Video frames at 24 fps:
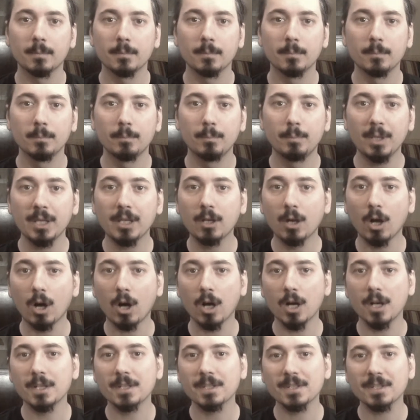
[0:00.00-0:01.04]

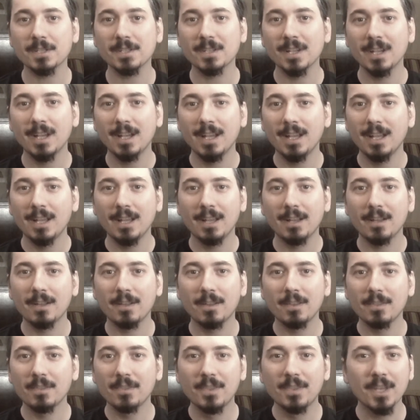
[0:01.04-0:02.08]
because
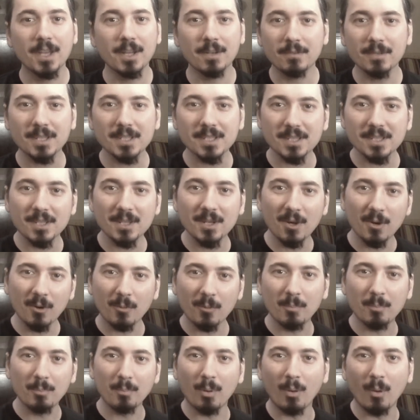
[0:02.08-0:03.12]
there is
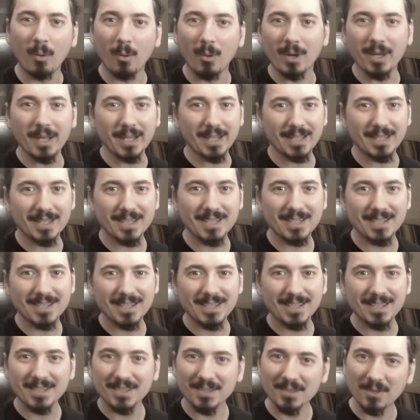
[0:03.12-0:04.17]
no point
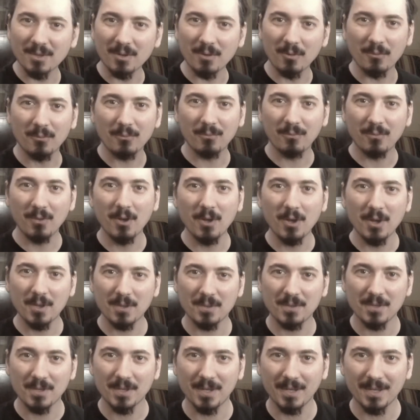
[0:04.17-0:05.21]
to go
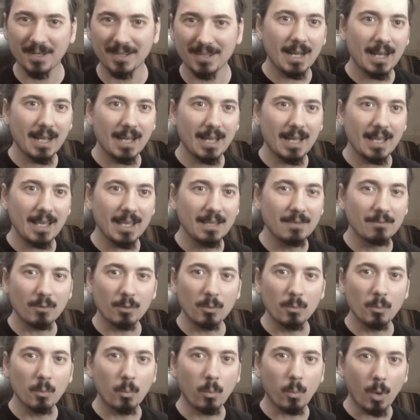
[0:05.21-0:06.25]
further.
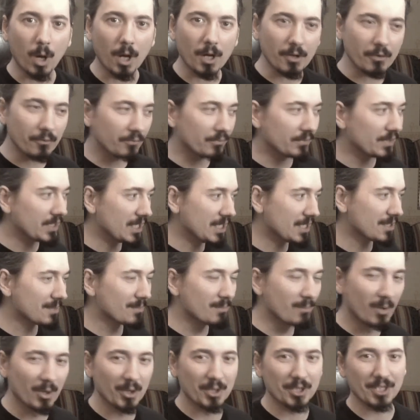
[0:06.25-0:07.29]
Even one of these
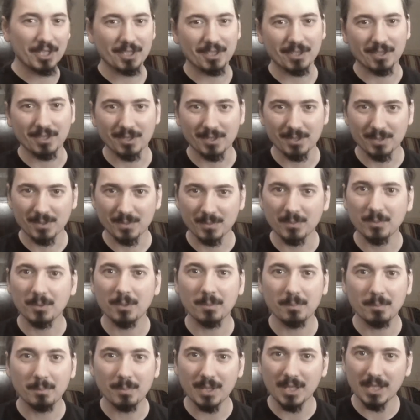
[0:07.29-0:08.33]
monitors
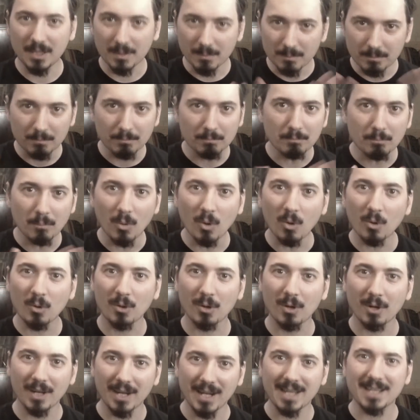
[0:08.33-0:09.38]
would be more
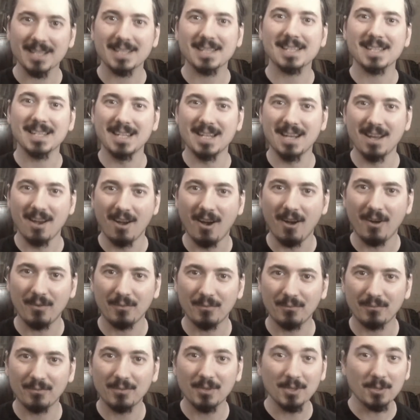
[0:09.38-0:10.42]
or less
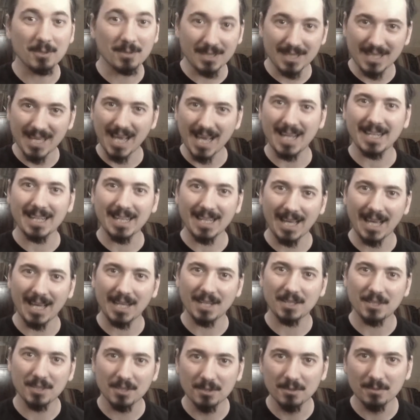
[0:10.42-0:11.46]
enough. You can
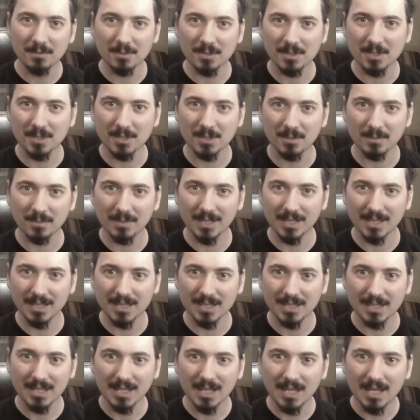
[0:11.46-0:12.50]
get used to it.
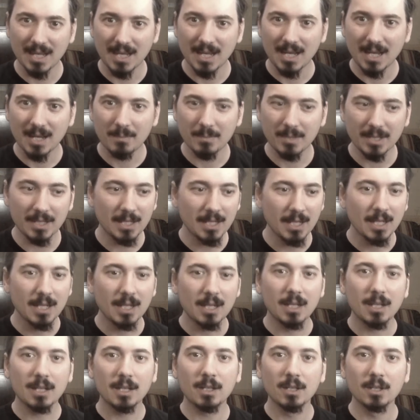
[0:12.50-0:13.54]
I mean,
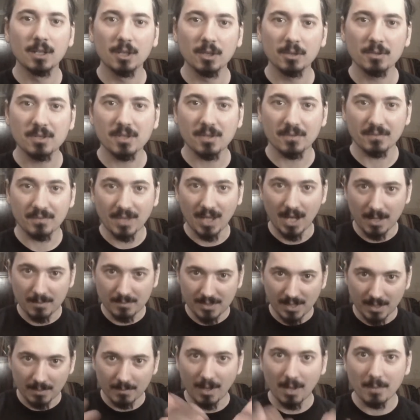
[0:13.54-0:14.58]
loads of times
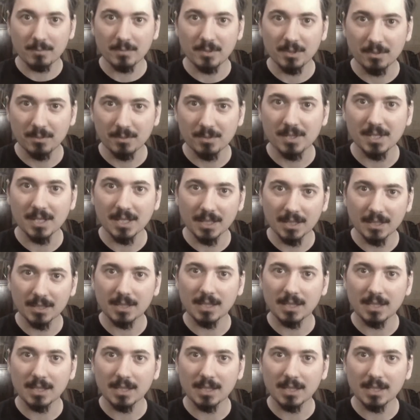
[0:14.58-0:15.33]
I'm using